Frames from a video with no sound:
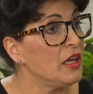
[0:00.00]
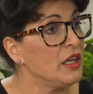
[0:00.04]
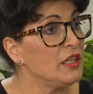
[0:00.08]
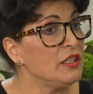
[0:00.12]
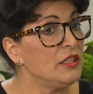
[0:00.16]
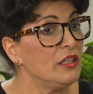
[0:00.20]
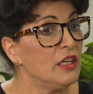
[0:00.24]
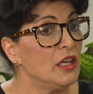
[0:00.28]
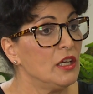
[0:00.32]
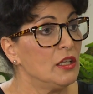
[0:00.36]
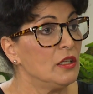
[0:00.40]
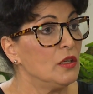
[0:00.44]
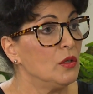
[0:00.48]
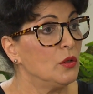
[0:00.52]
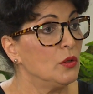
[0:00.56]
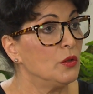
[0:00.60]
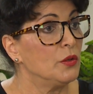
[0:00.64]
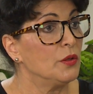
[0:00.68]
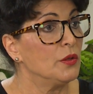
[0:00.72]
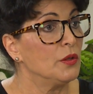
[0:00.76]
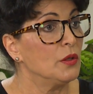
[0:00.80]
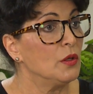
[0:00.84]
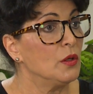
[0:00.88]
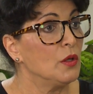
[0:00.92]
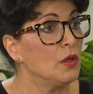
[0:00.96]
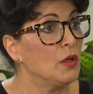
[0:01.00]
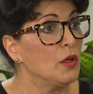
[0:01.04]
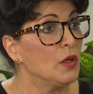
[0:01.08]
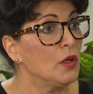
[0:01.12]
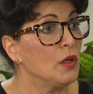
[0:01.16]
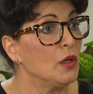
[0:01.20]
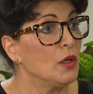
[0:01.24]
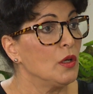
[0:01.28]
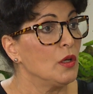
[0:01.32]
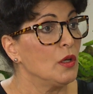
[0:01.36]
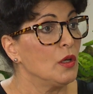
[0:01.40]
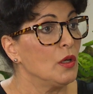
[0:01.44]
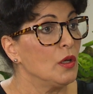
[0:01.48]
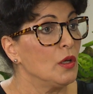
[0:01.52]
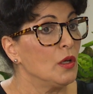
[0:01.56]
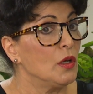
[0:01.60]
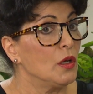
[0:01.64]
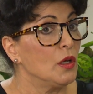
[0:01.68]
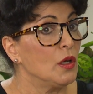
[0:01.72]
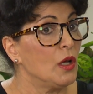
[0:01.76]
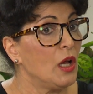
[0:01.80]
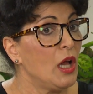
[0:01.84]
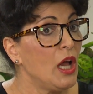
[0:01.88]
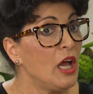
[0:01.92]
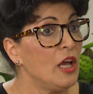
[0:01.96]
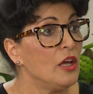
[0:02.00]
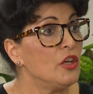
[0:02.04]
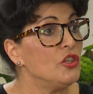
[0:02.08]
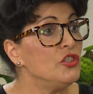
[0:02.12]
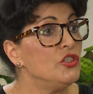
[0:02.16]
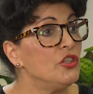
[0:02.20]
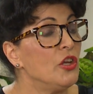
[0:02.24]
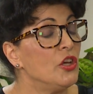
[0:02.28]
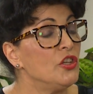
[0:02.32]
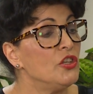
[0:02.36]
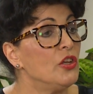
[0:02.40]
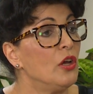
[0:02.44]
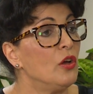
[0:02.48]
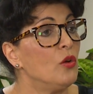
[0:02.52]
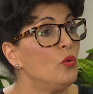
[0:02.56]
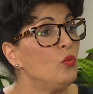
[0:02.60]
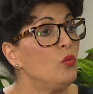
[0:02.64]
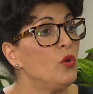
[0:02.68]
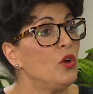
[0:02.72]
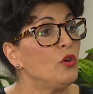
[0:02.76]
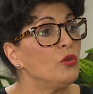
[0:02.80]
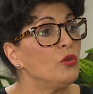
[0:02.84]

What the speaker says: With the fat? Or does it just help get...